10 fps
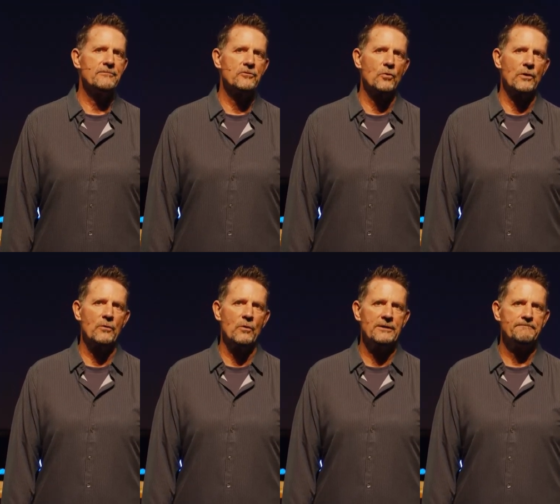
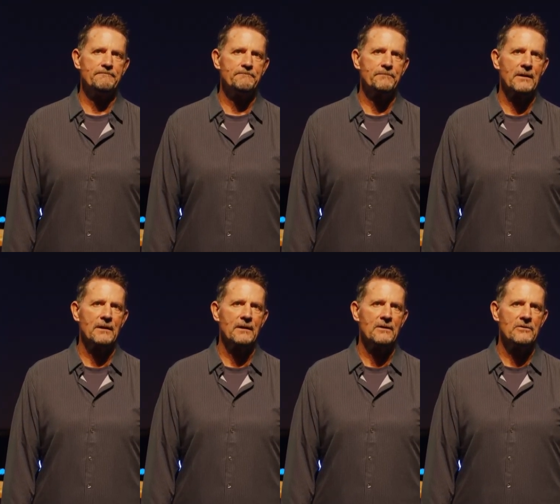21
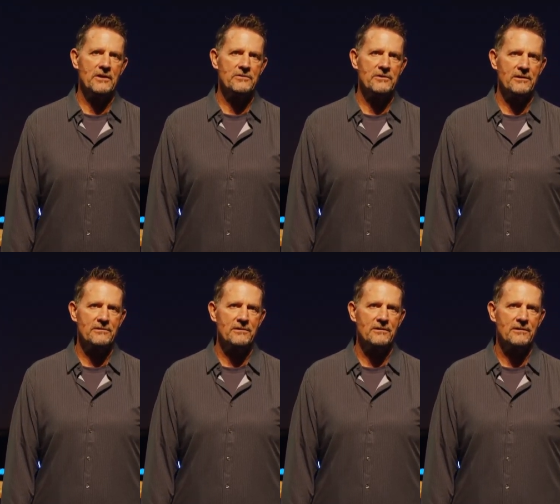says
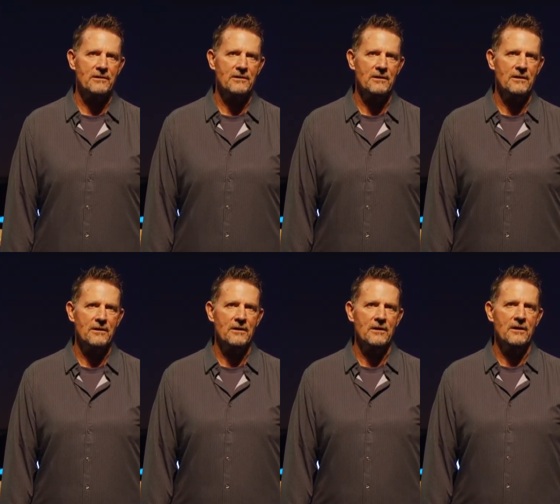this
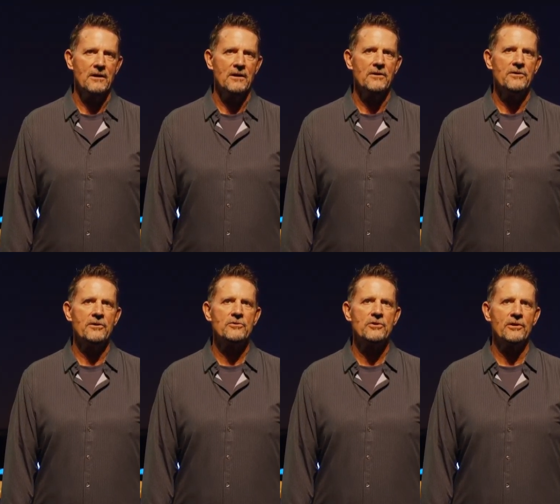
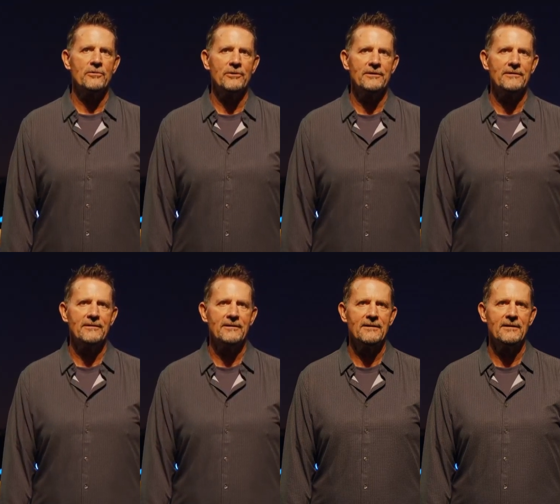Dear children,
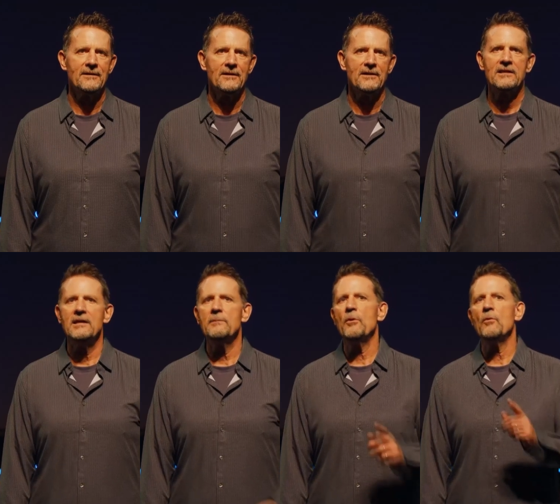
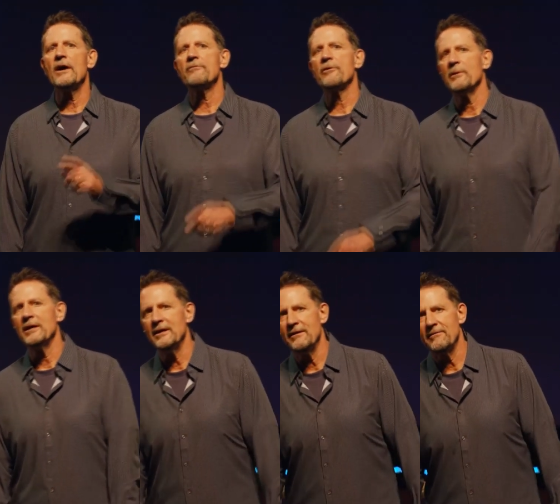keep away from
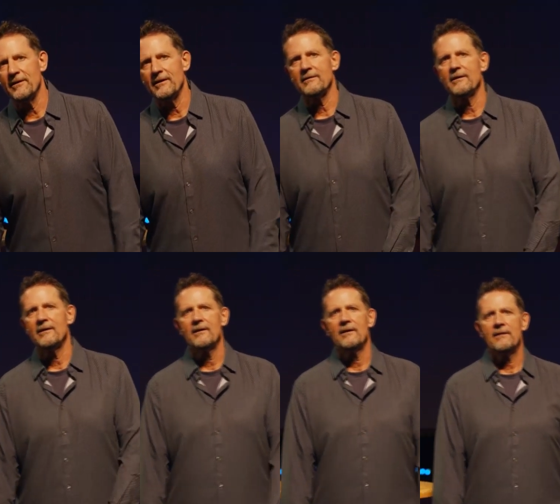anything
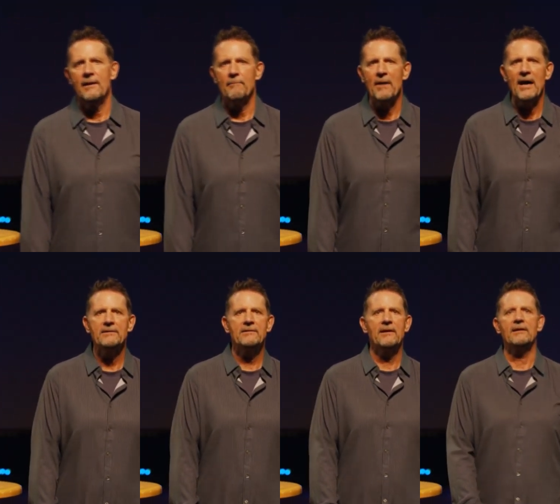that
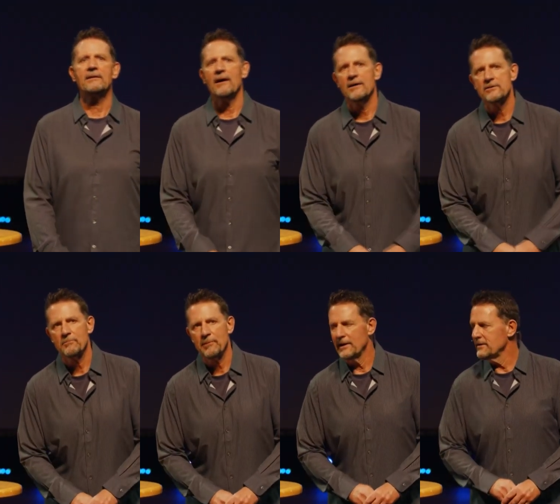might take God's
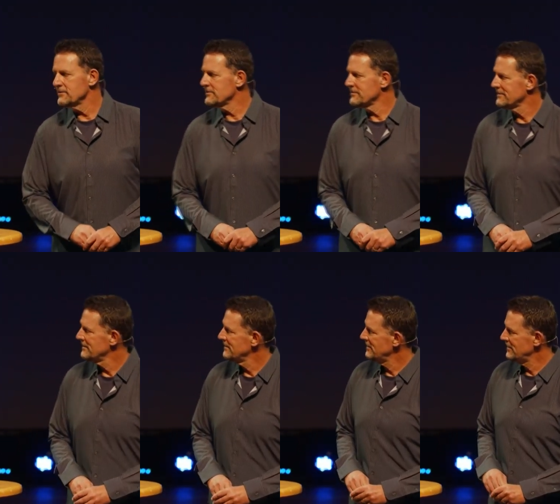place
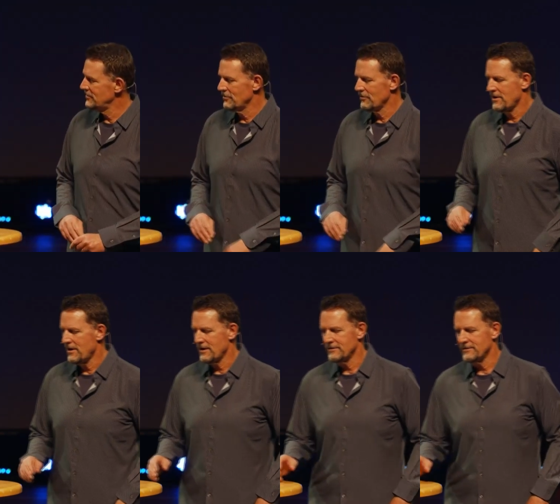in your
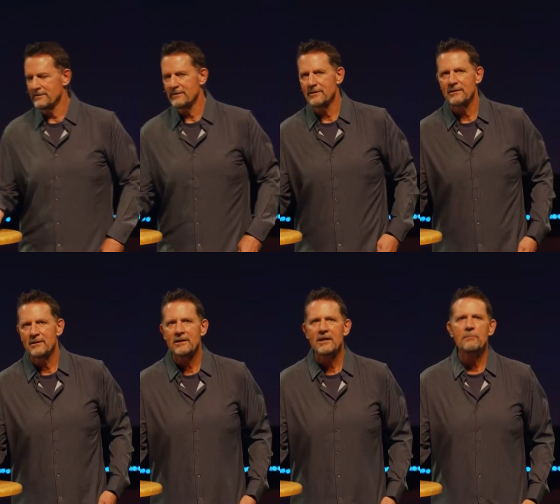heart.
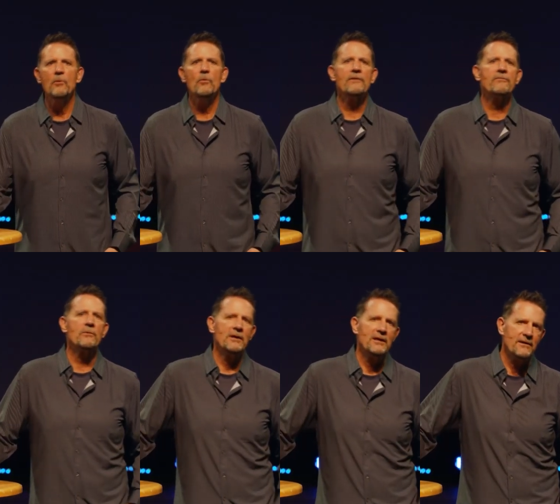Keep away
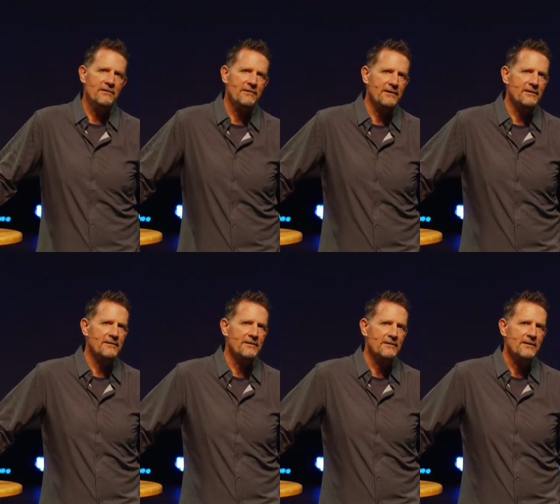from anything.
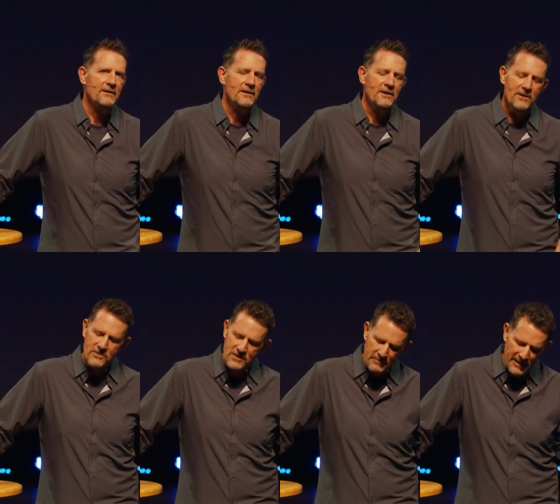
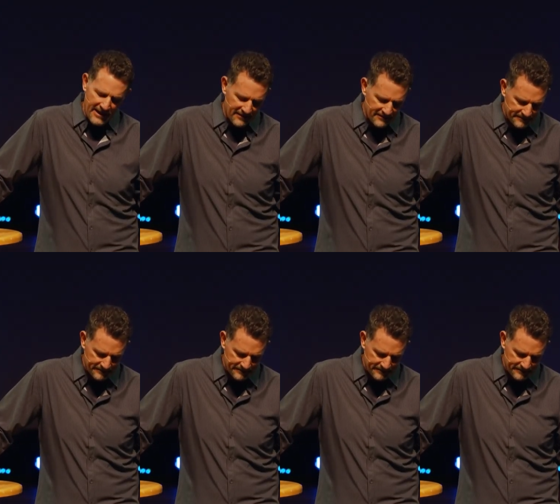Here's the battle.